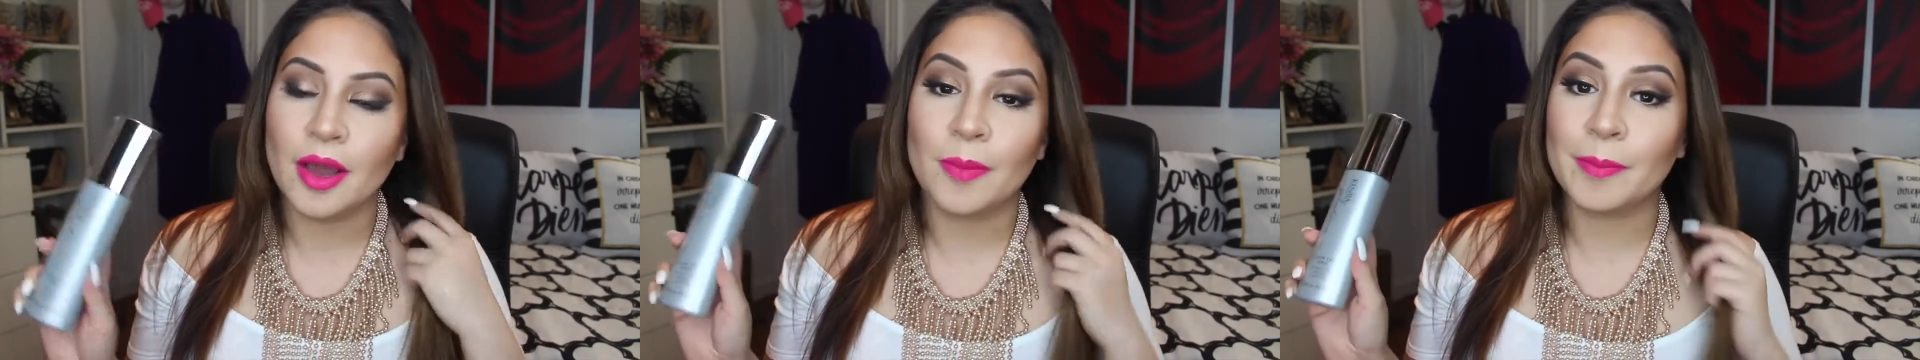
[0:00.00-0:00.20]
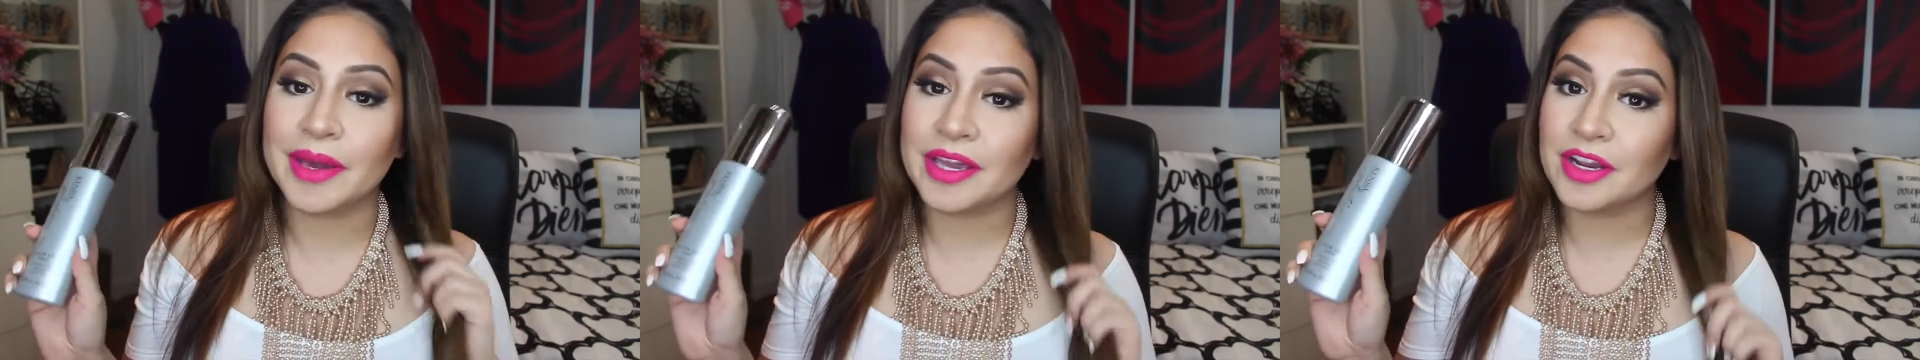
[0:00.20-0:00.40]

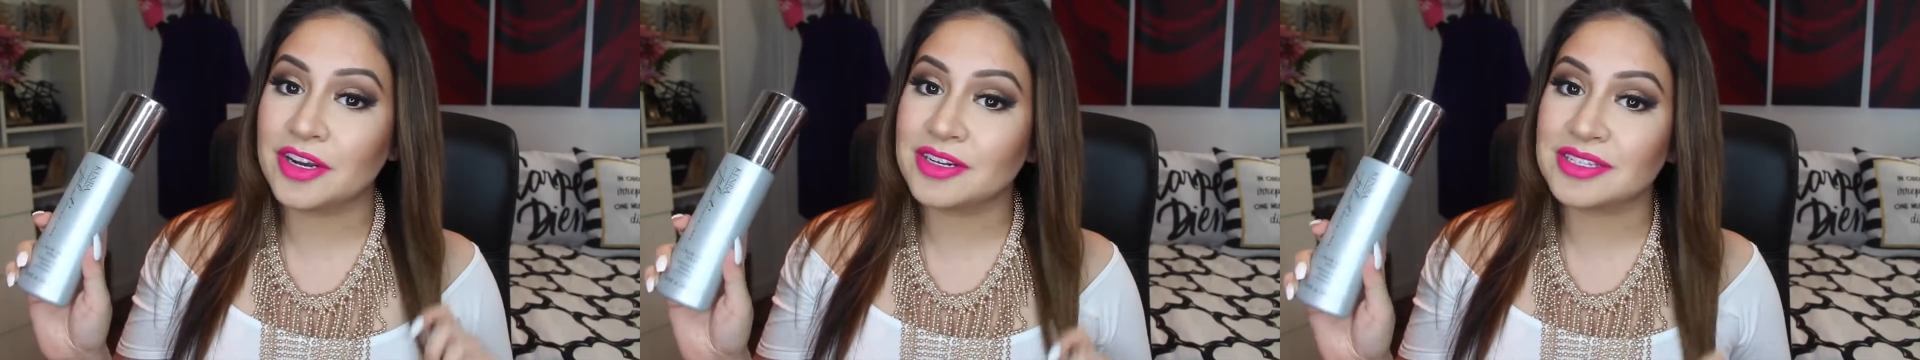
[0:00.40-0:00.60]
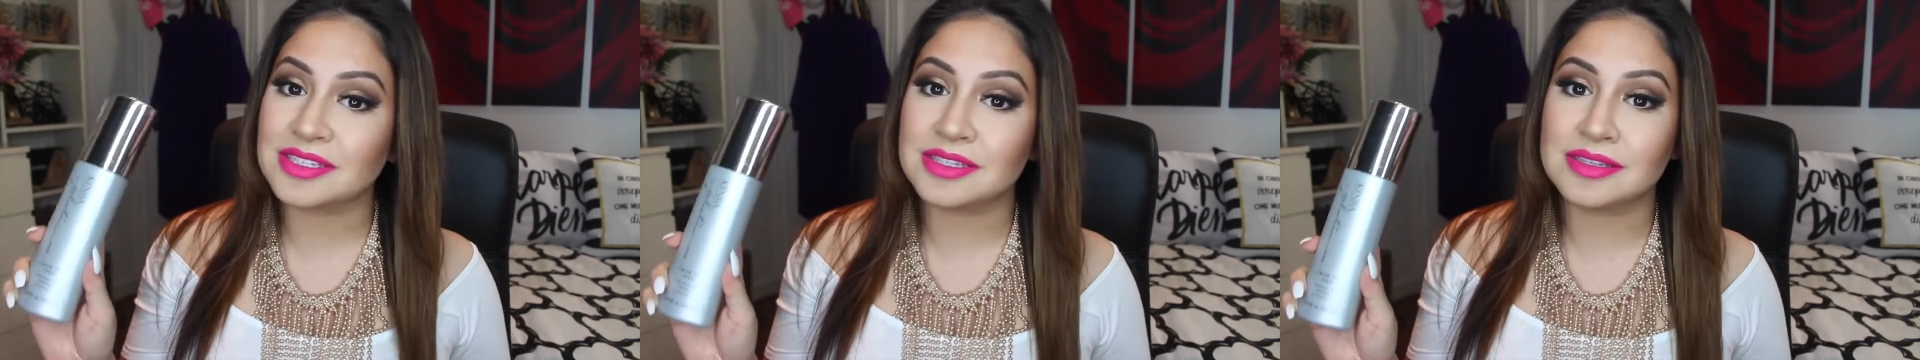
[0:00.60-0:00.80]
my hair
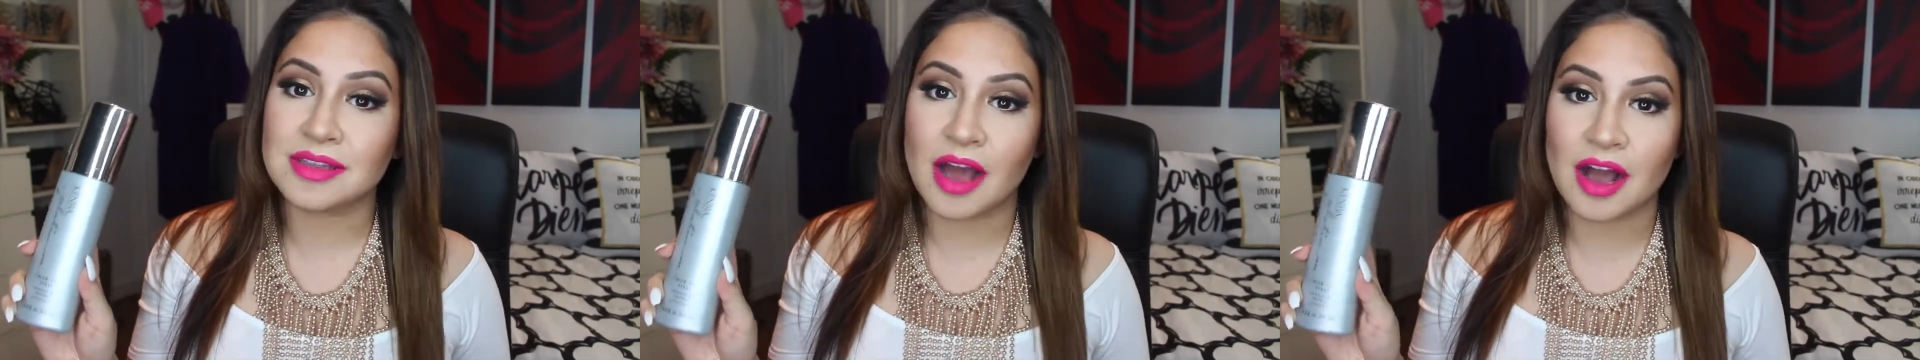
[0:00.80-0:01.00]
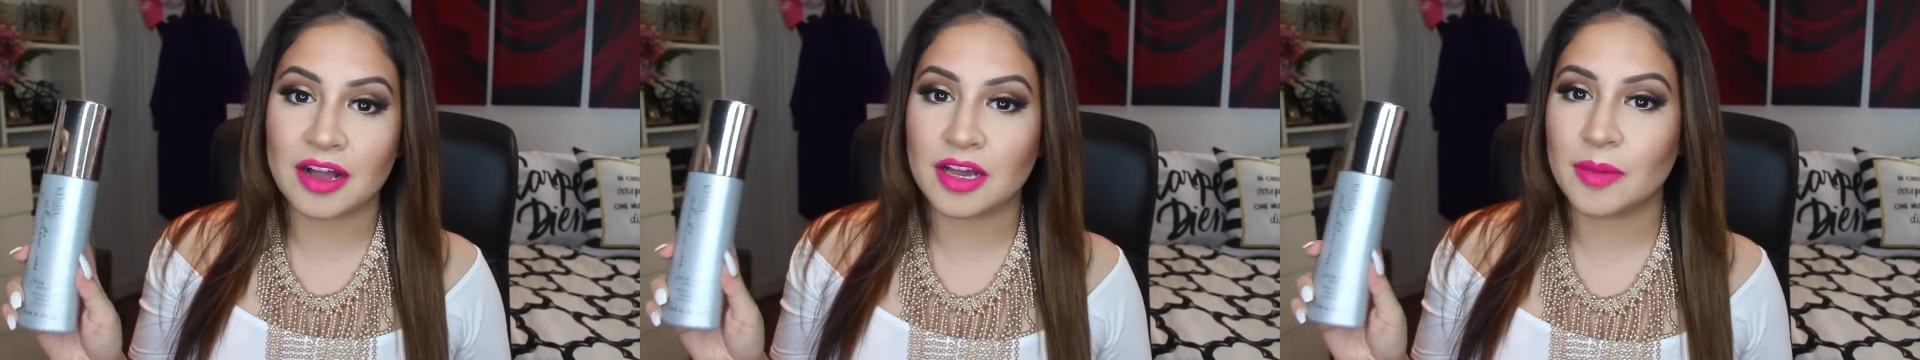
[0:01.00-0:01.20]
does
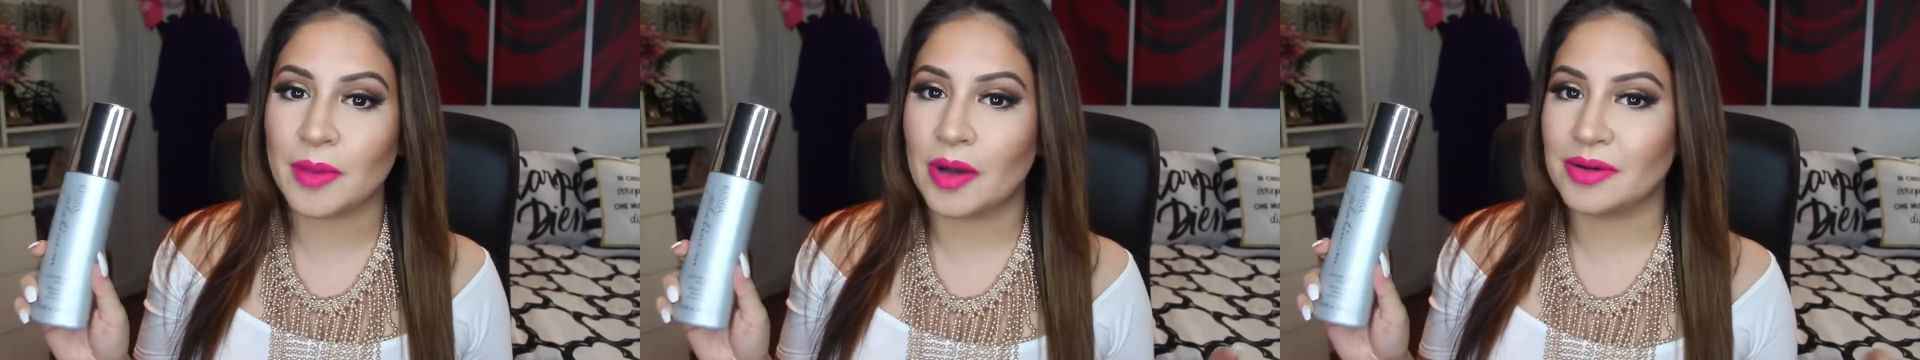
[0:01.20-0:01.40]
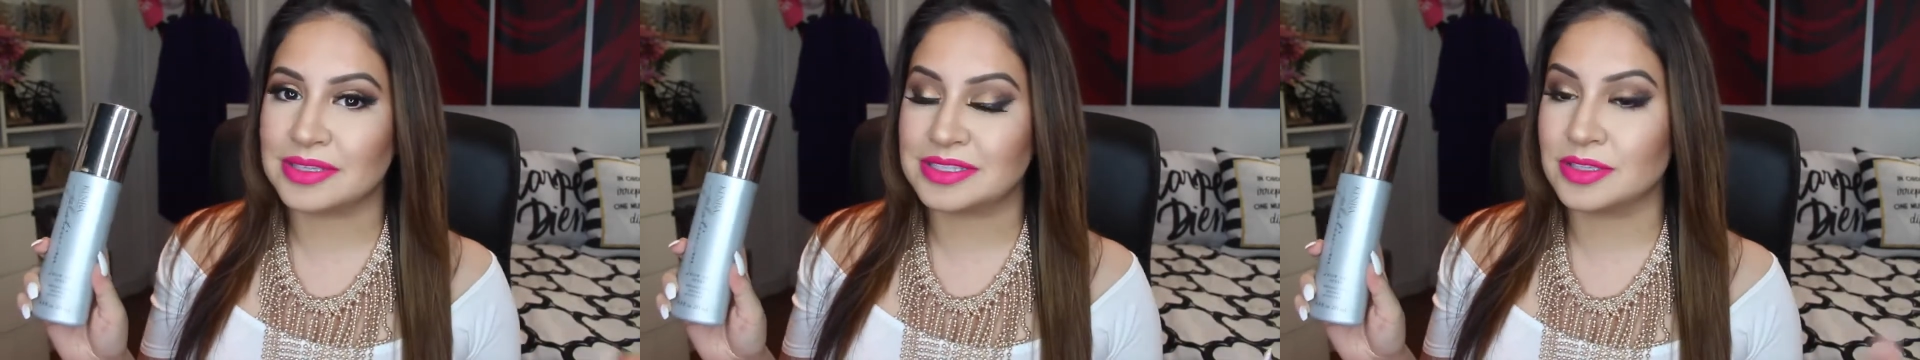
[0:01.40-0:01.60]
not come
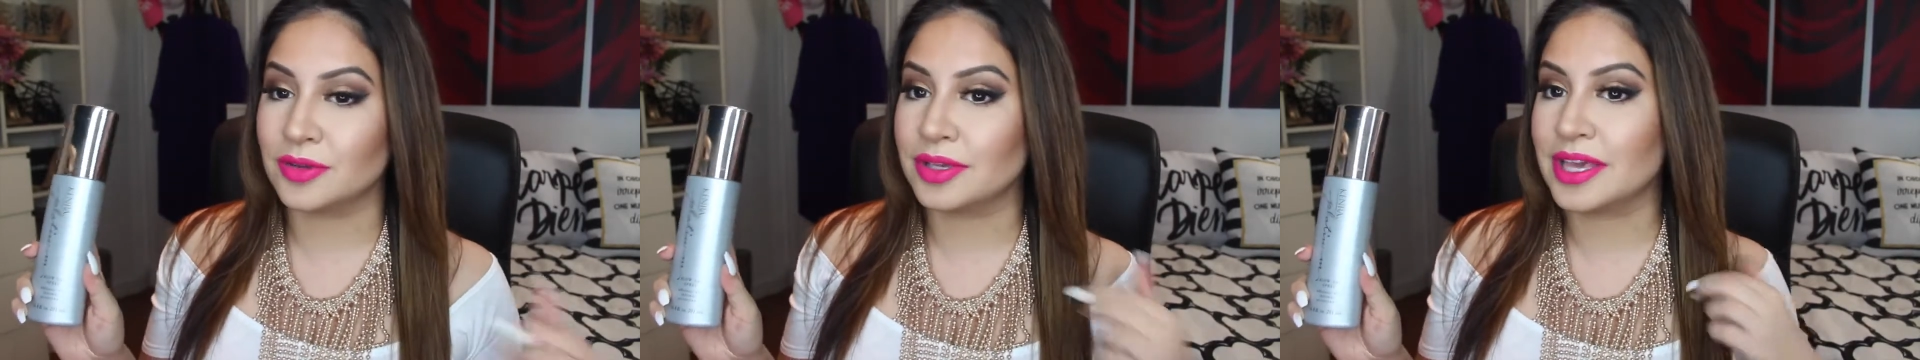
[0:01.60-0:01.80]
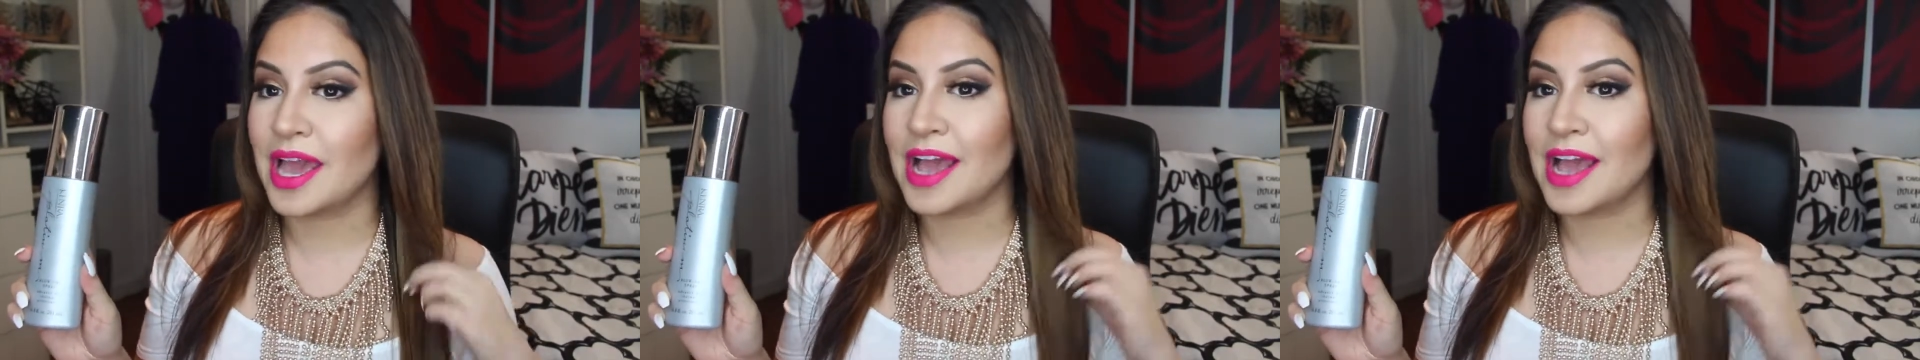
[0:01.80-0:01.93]
out as silky.